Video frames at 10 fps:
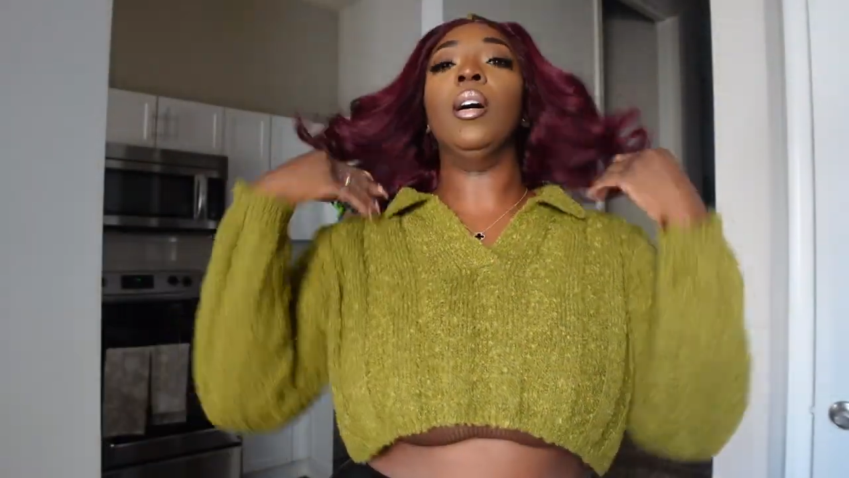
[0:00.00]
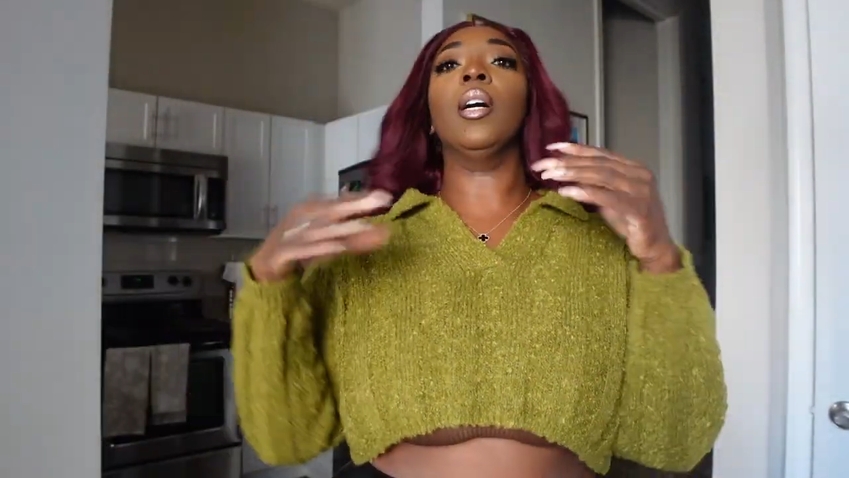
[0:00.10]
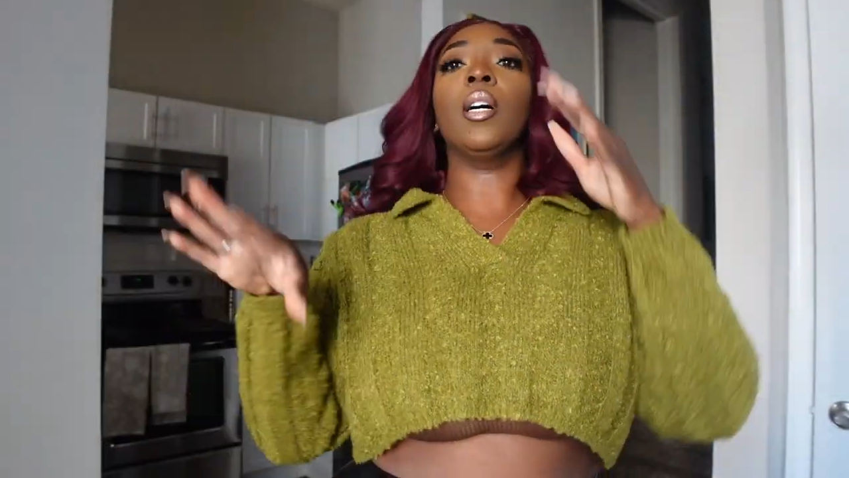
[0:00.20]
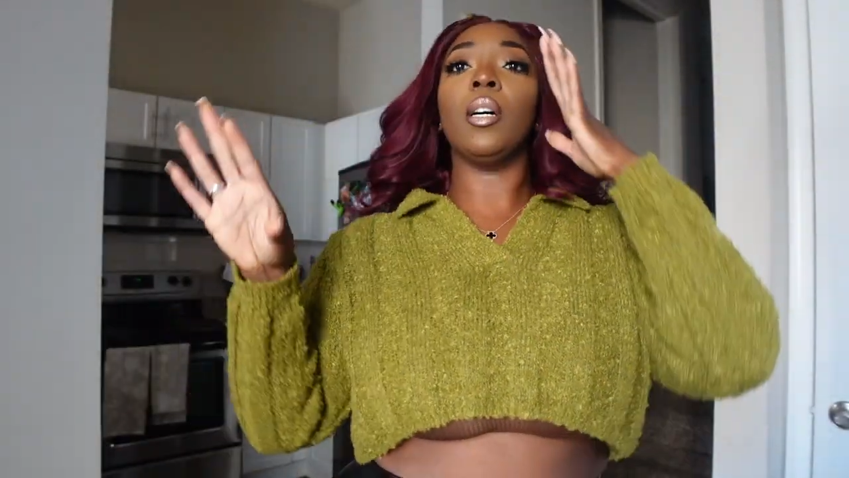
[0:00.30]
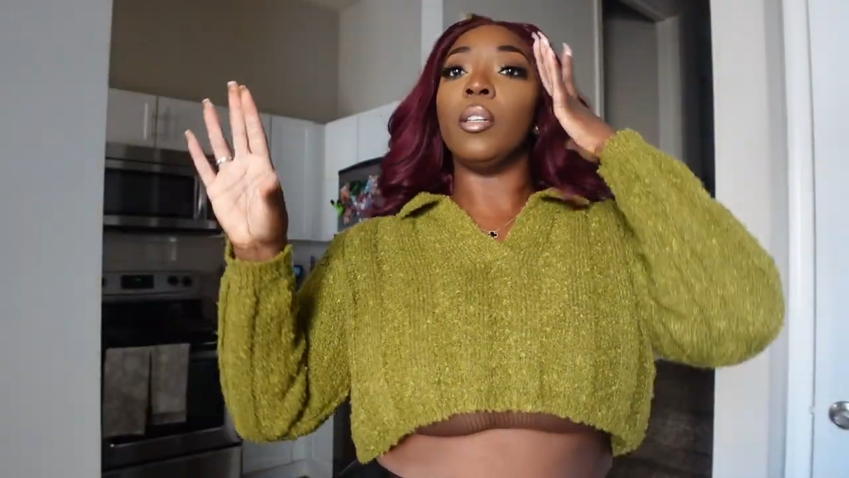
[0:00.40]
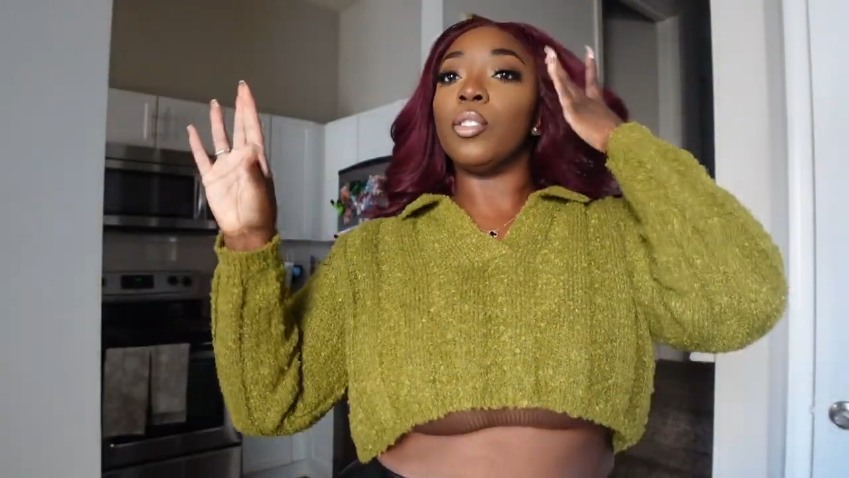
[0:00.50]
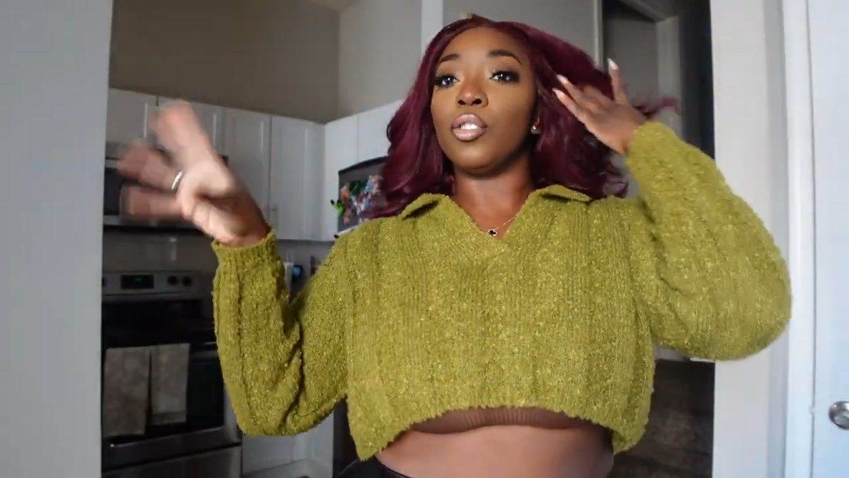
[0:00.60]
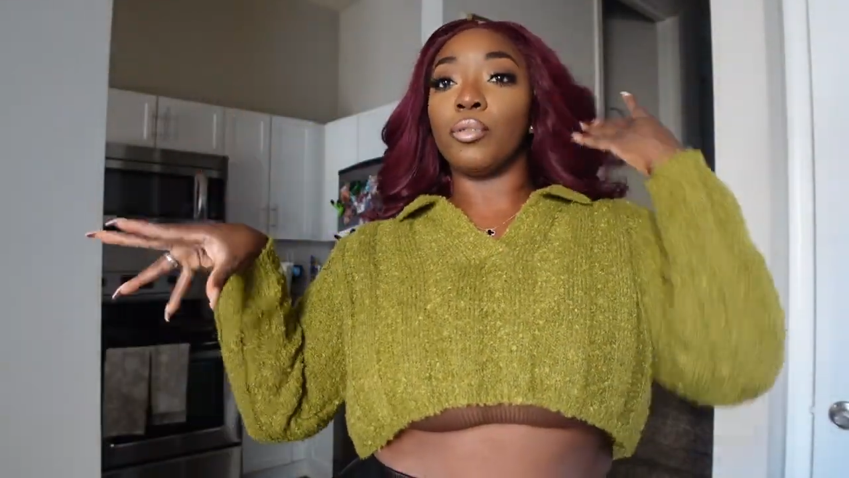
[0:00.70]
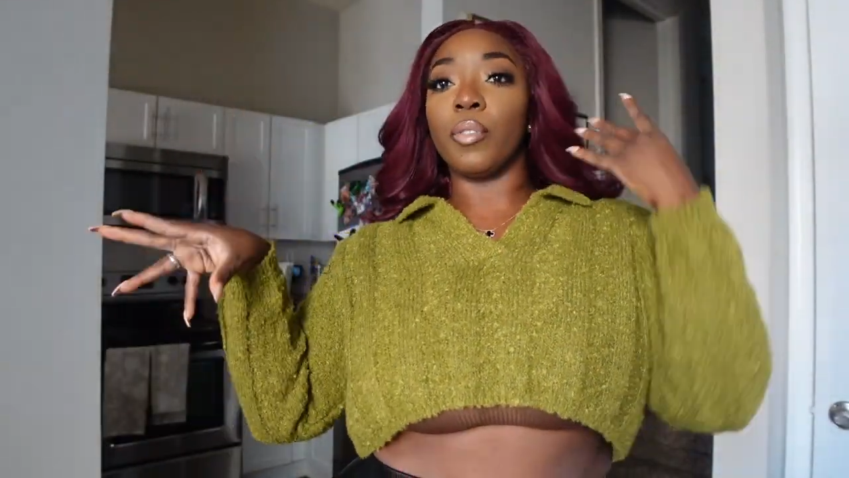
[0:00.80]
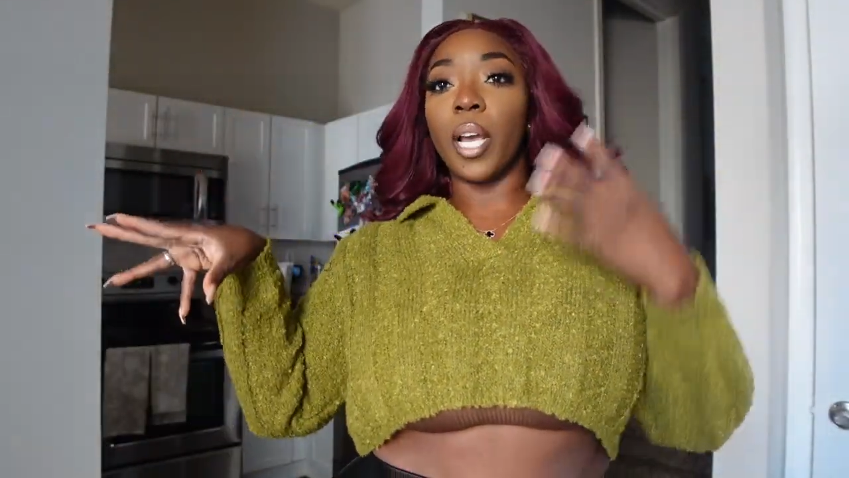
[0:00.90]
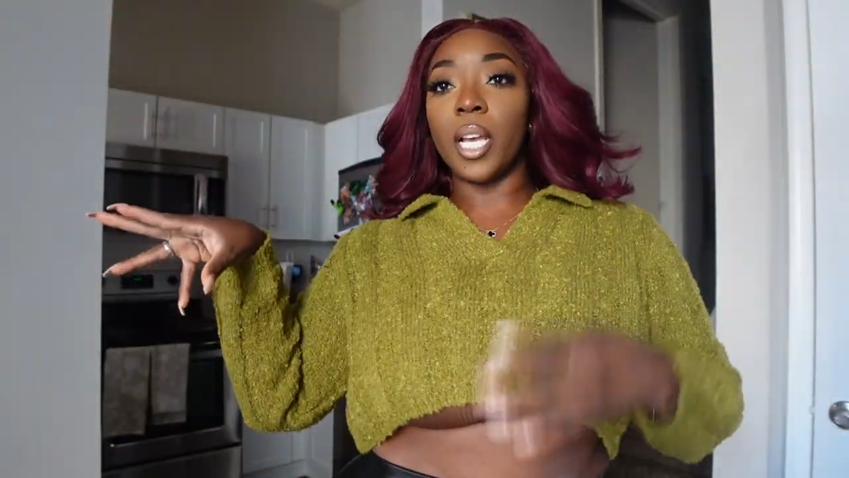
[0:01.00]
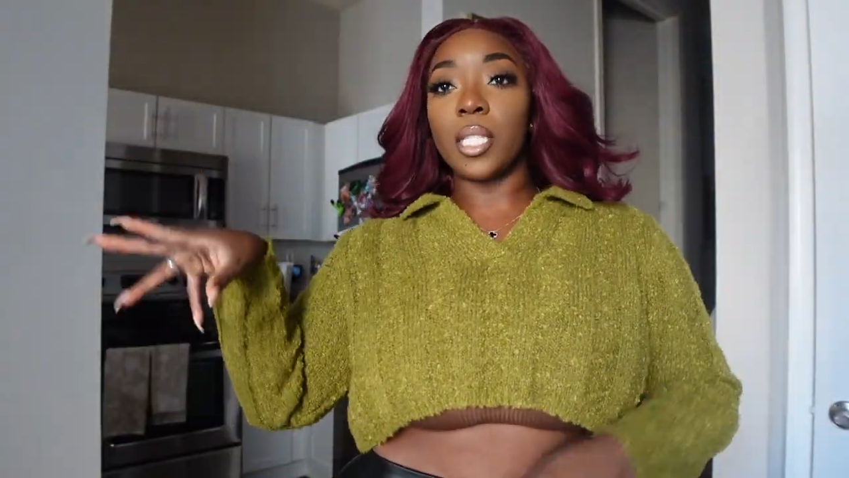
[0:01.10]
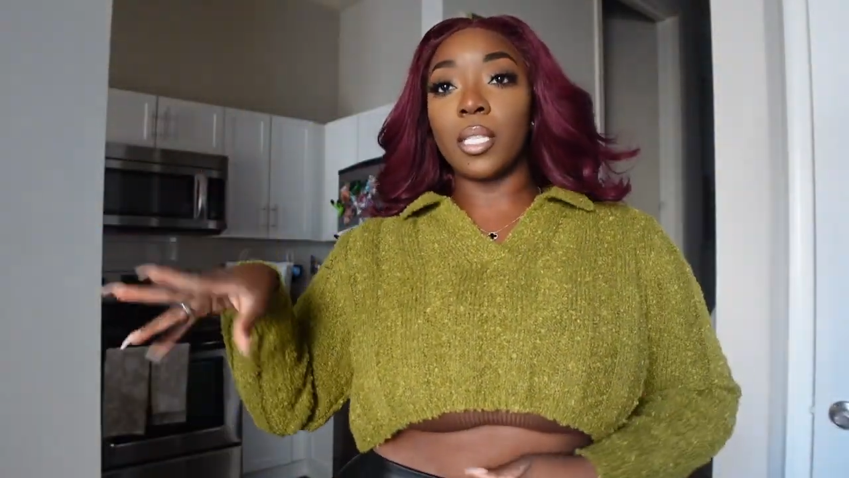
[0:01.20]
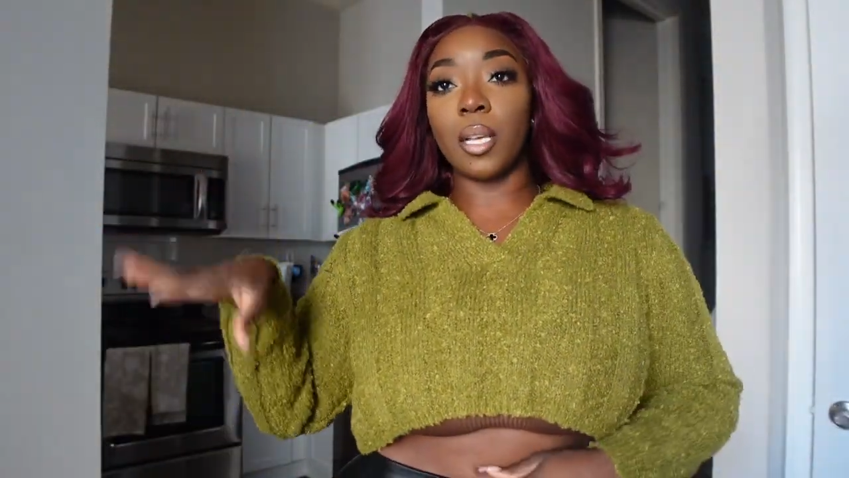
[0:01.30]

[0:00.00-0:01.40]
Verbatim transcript: a dress.